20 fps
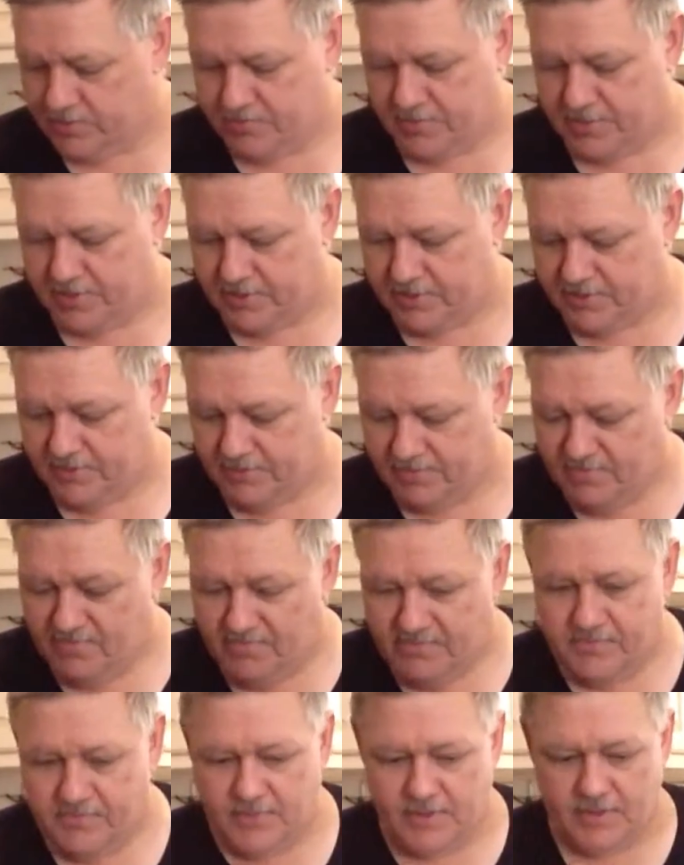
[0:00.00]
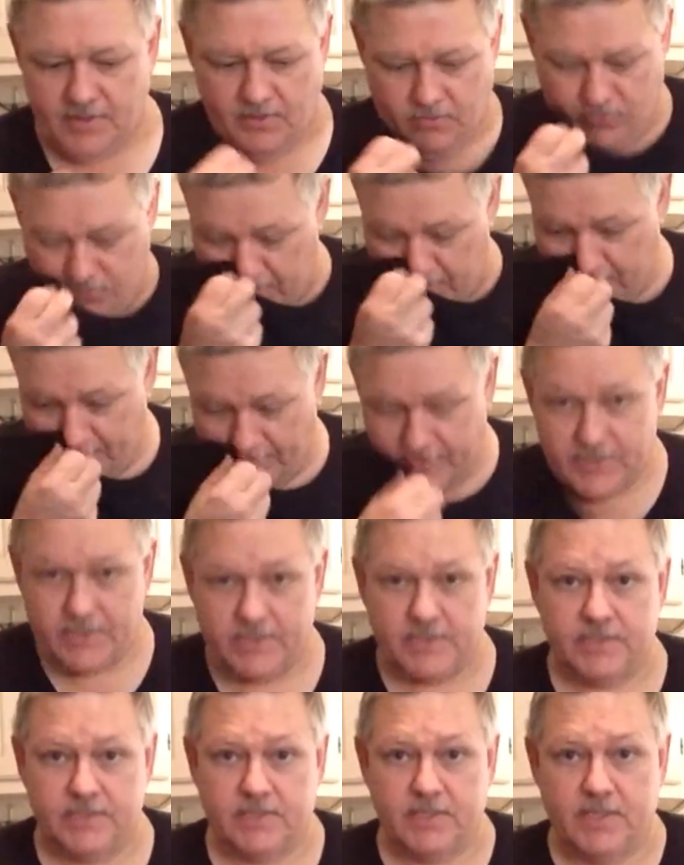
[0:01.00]
but whenever
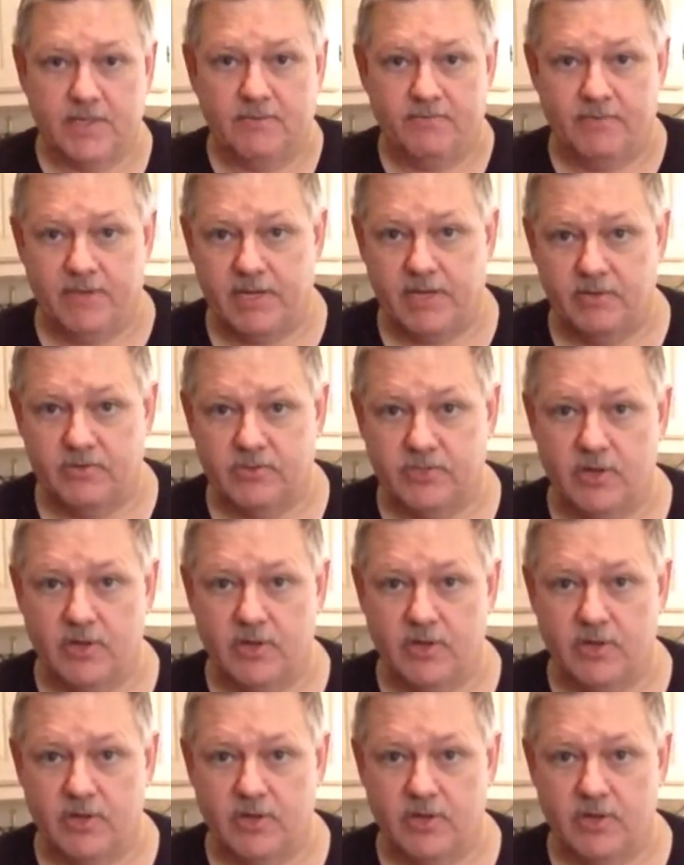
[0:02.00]
this video's